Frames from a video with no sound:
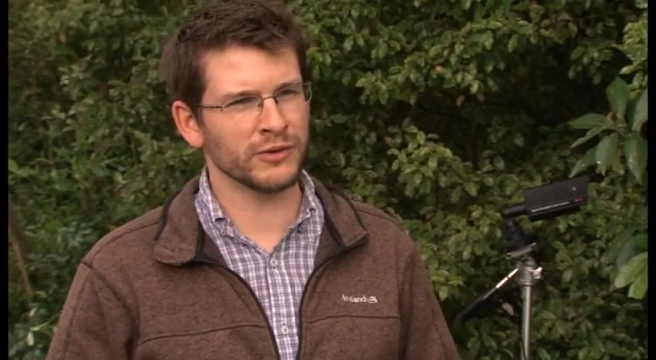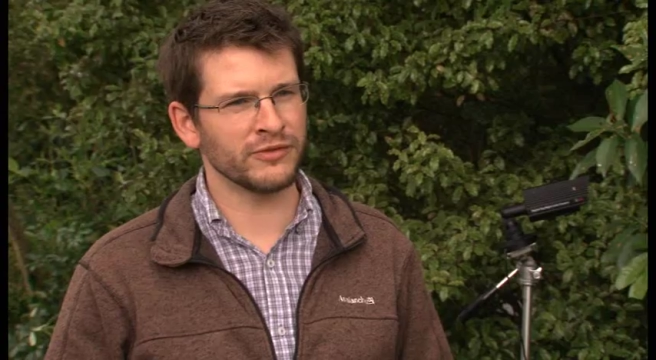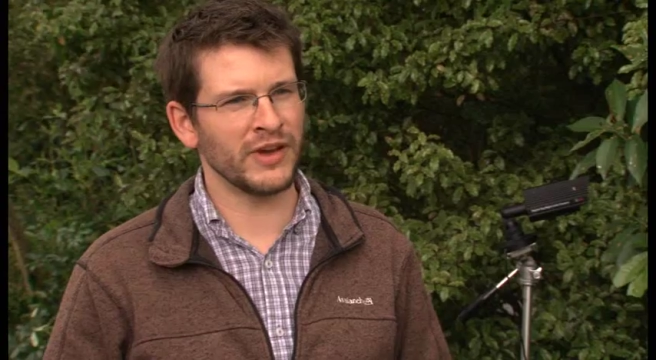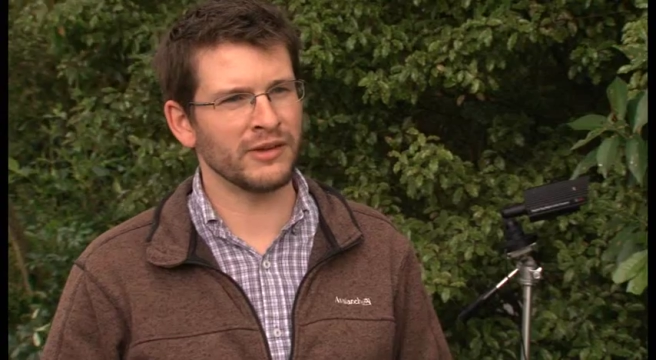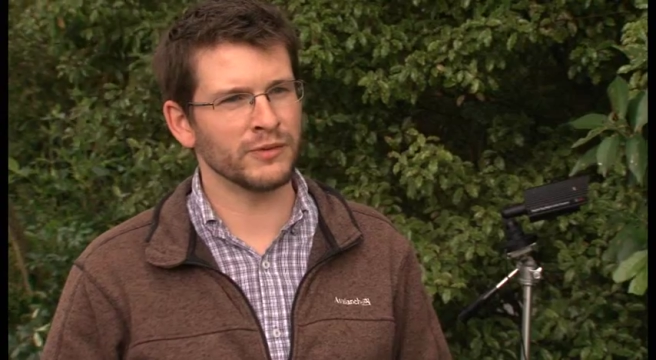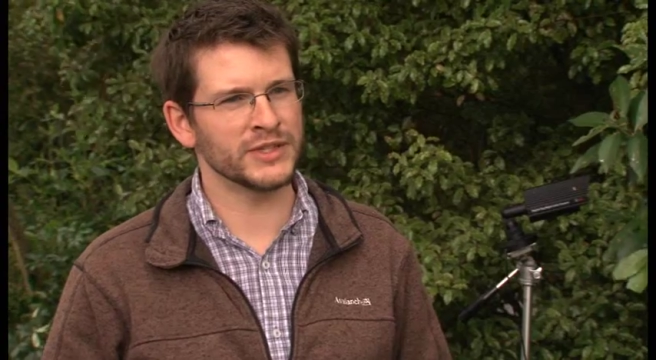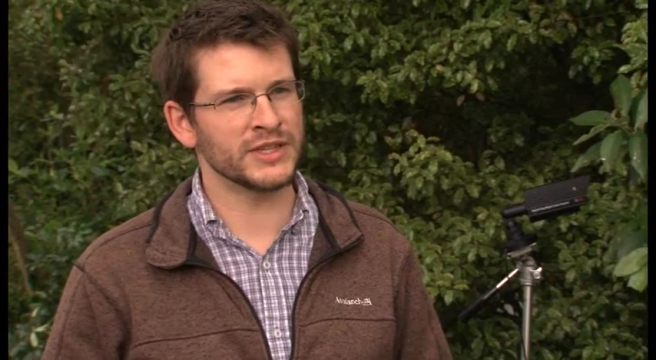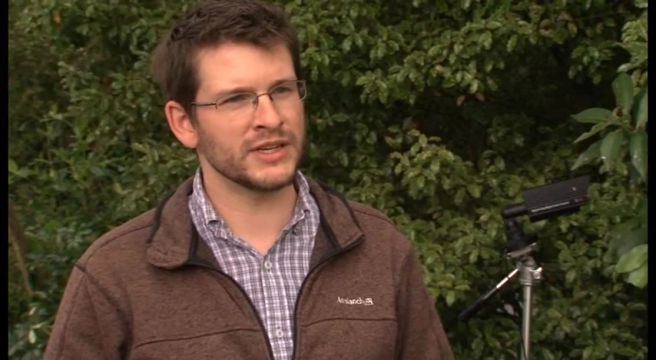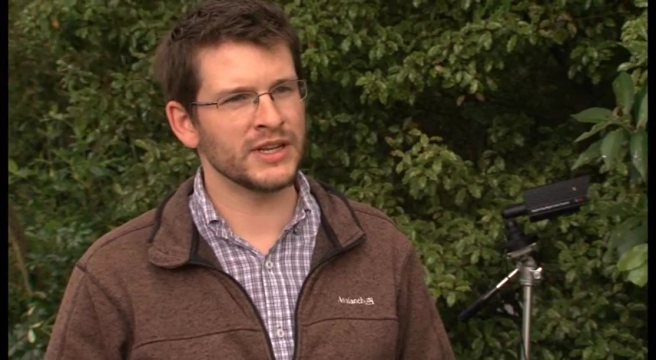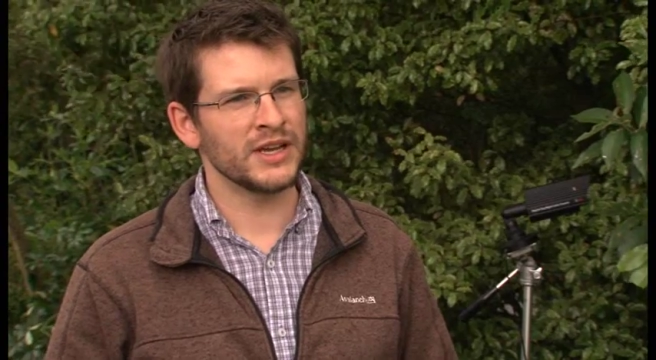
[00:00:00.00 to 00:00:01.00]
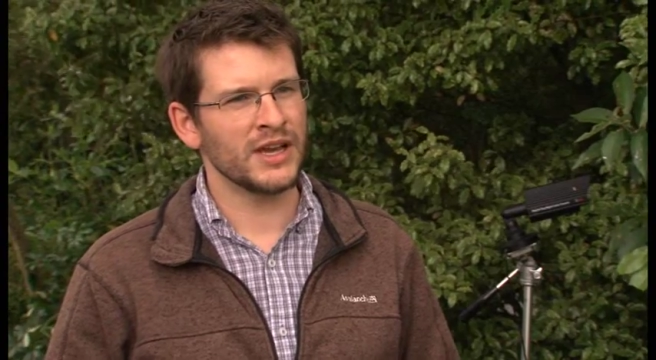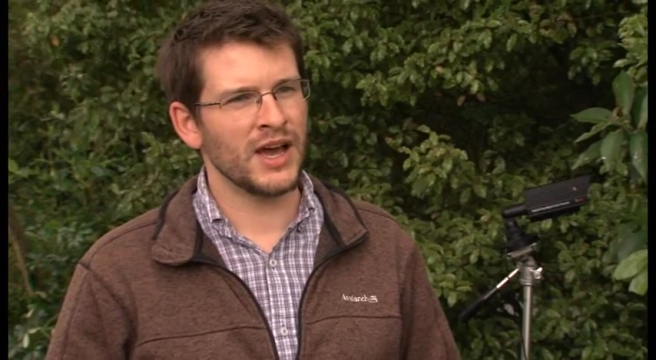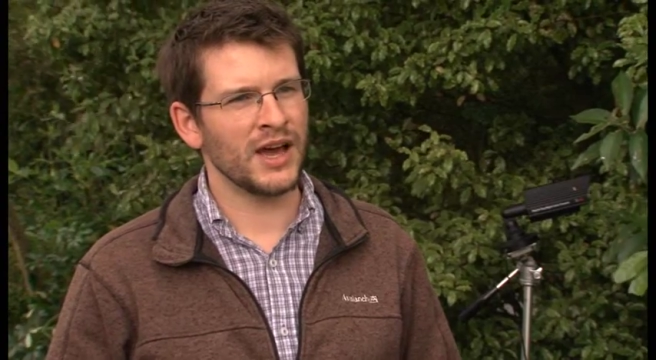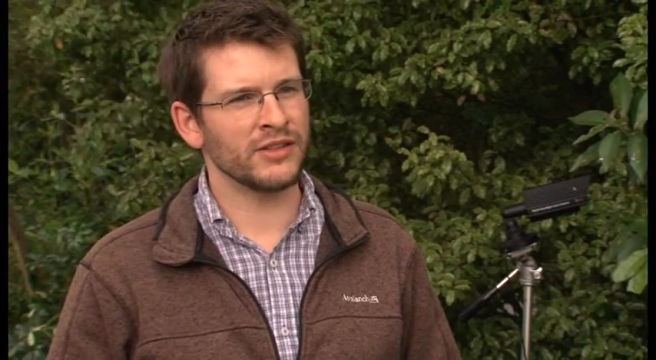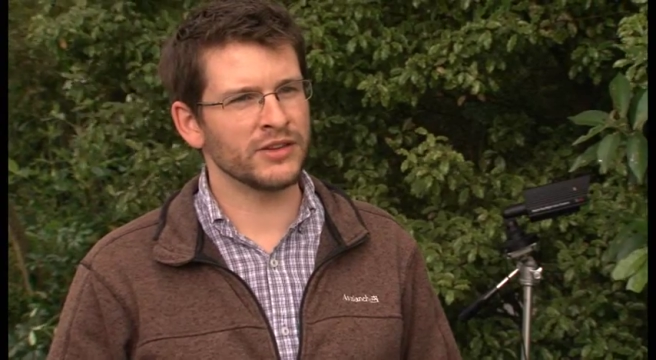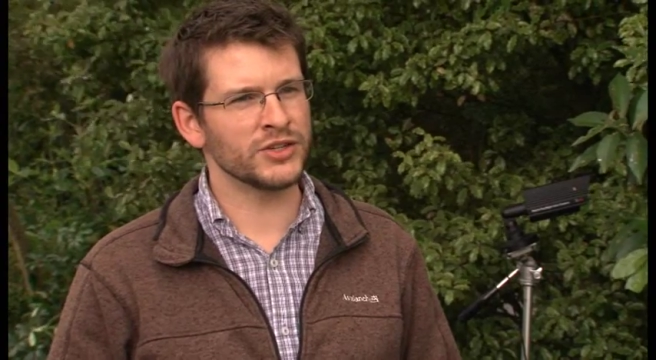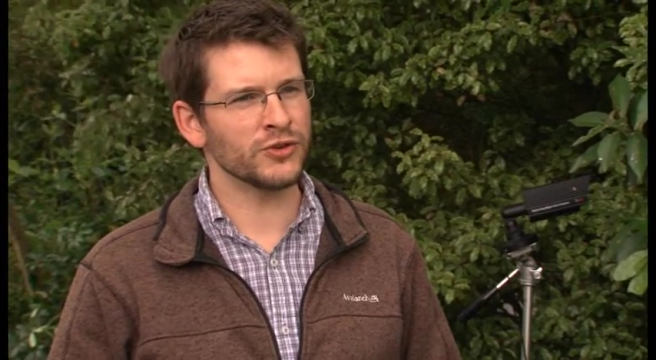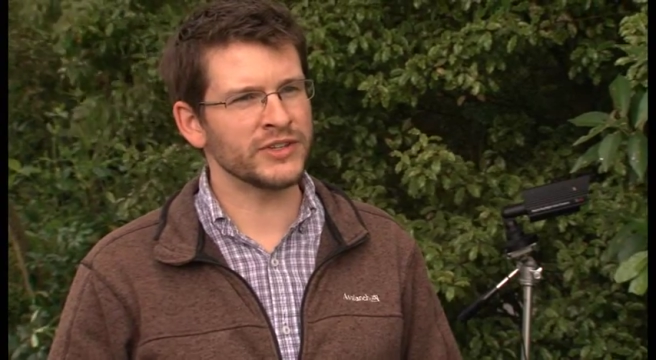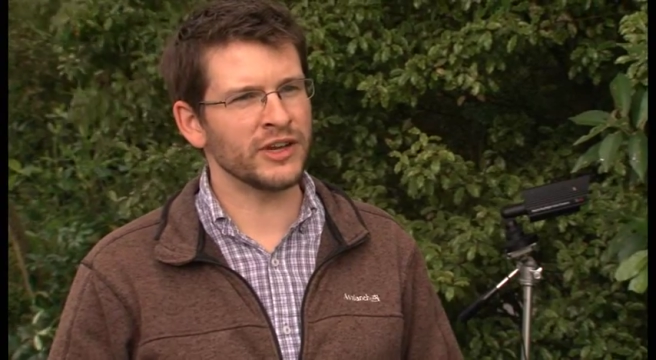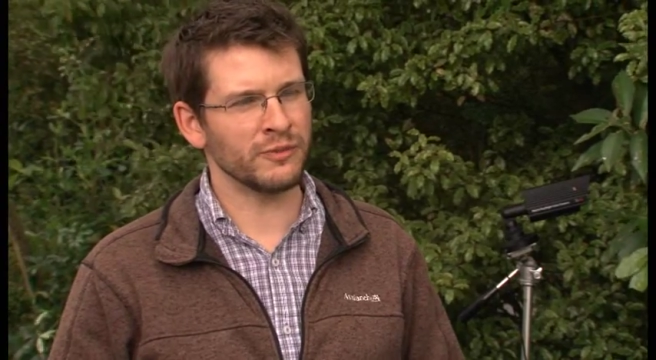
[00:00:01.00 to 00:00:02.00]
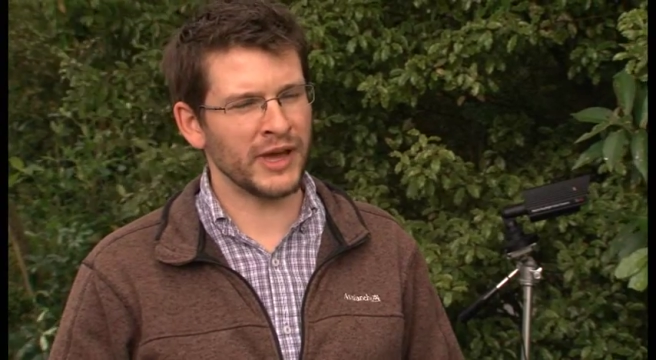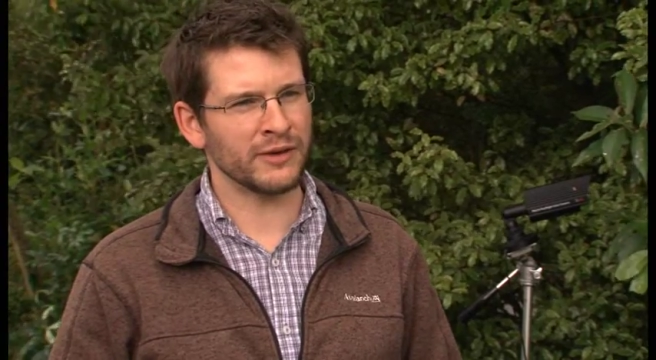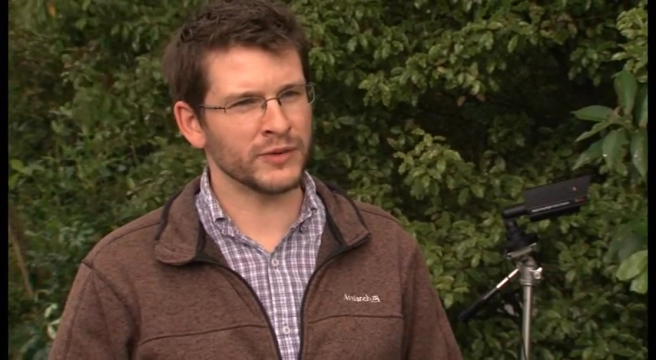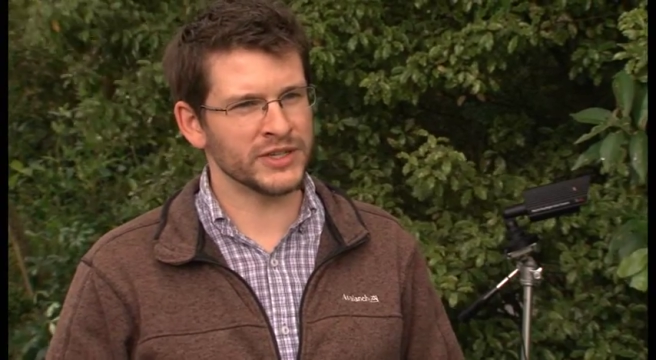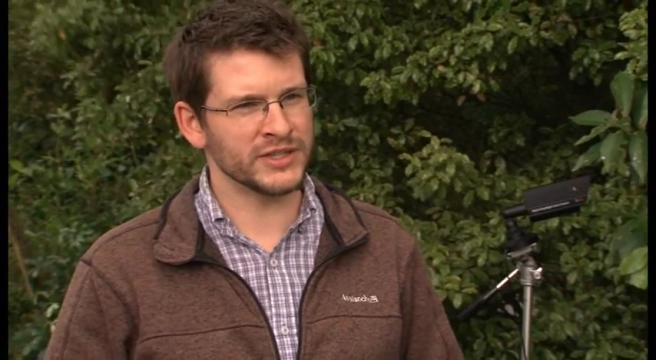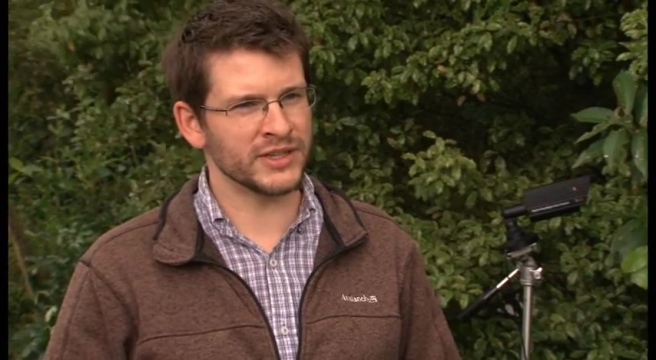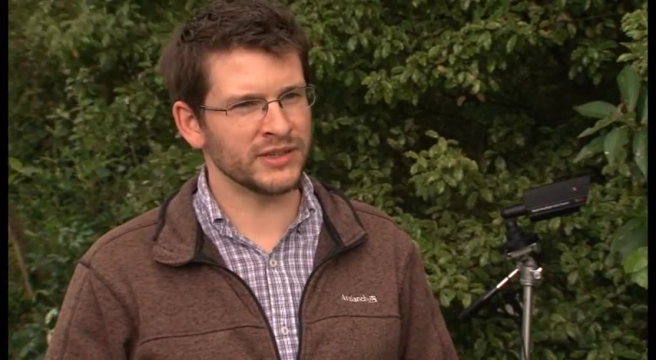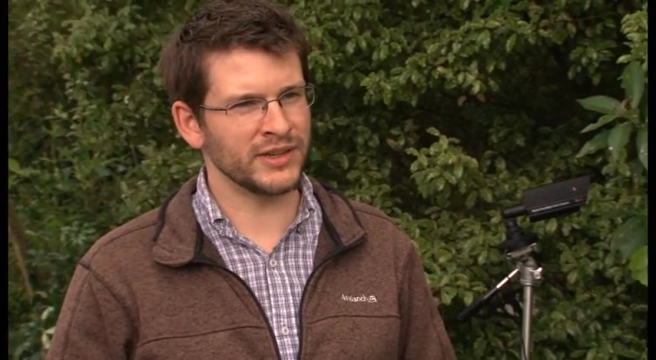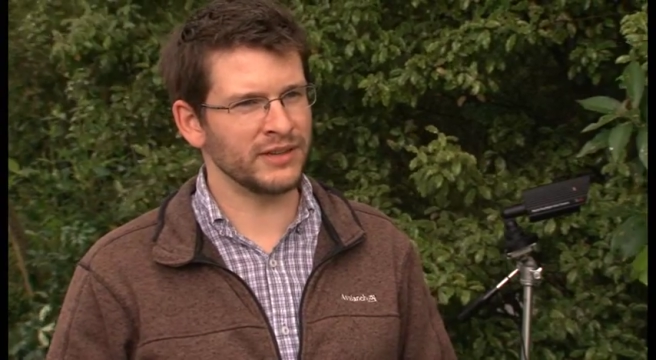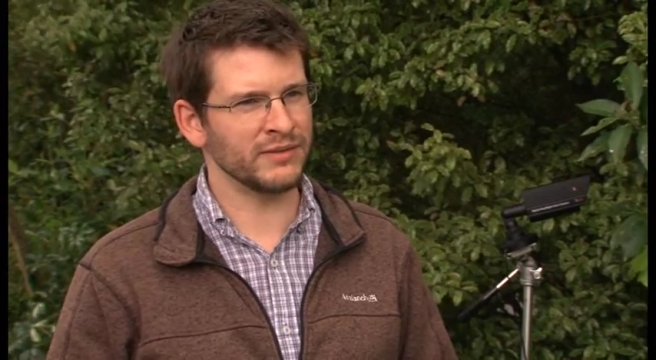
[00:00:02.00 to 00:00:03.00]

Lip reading: that we found was that the short-tailed bat, which is a